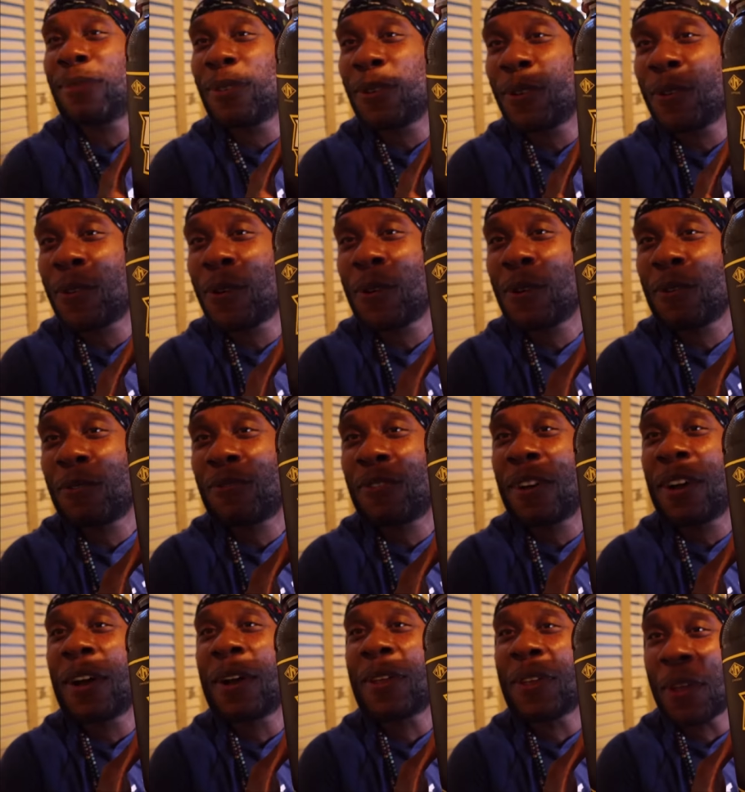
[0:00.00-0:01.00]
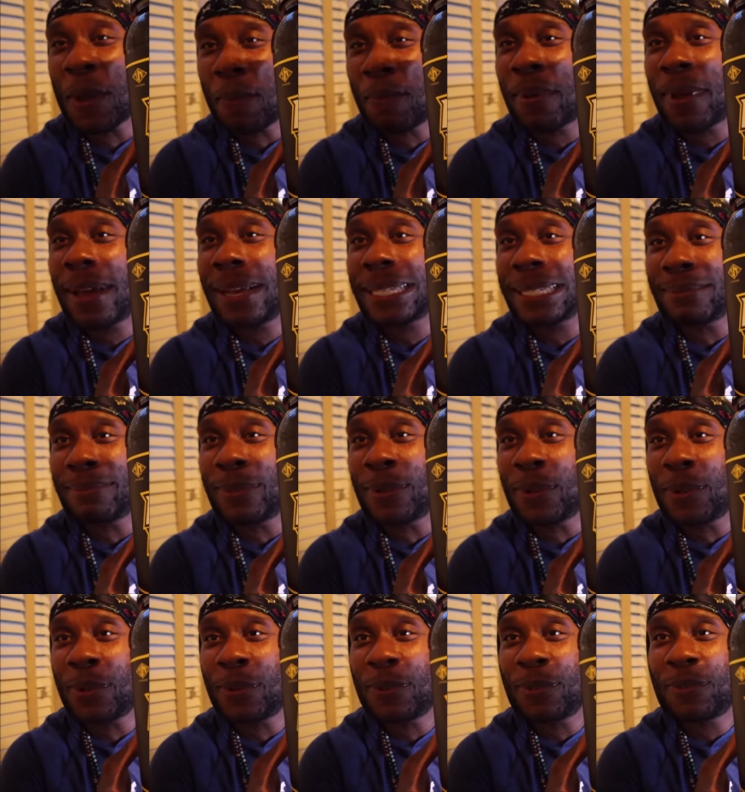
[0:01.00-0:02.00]
move your best
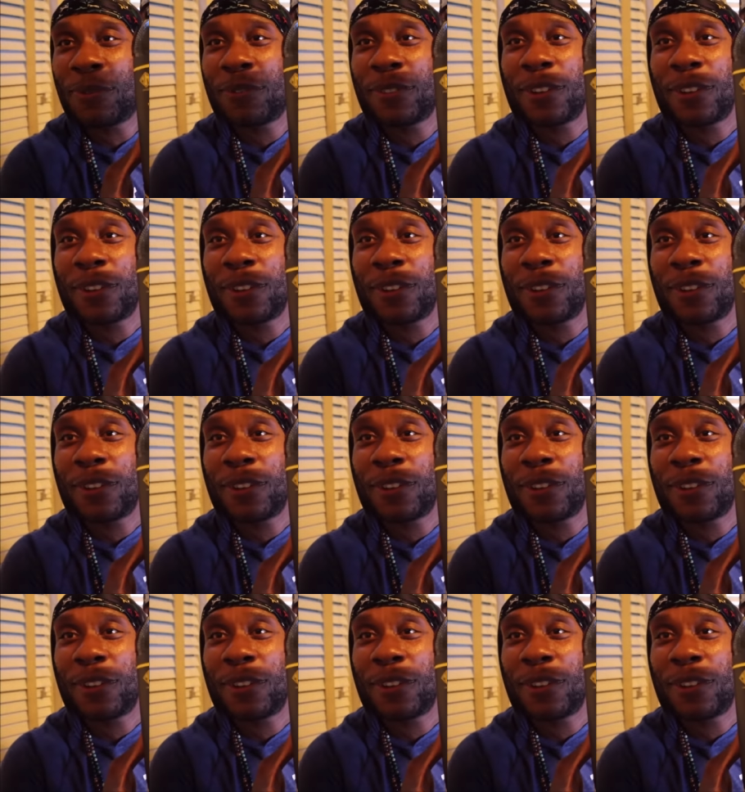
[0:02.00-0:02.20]
move.